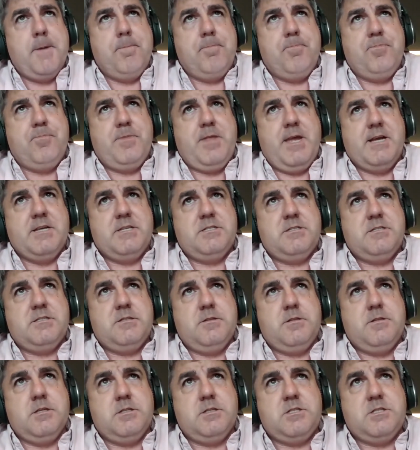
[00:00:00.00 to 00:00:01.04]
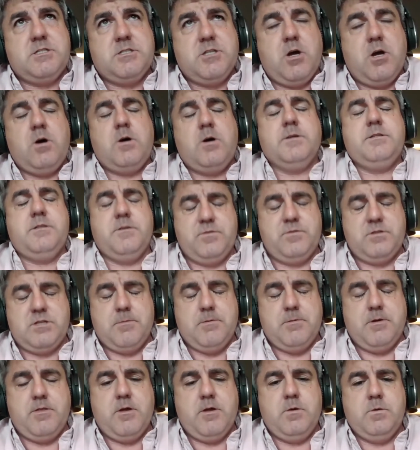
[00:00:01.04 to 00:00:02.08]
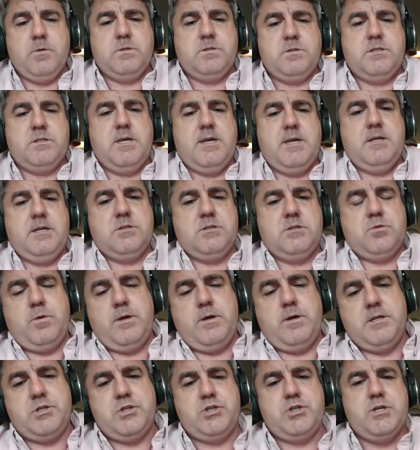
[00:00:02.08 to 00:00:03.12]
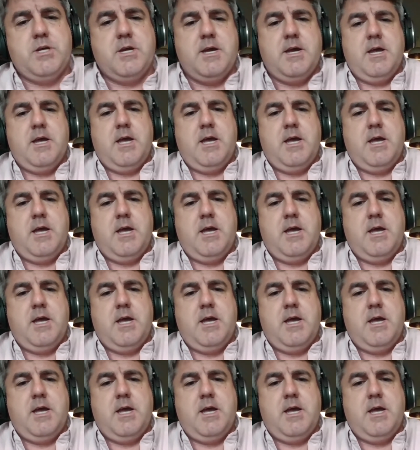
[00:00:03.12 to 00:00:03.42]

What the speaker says: there's the start of some of those things which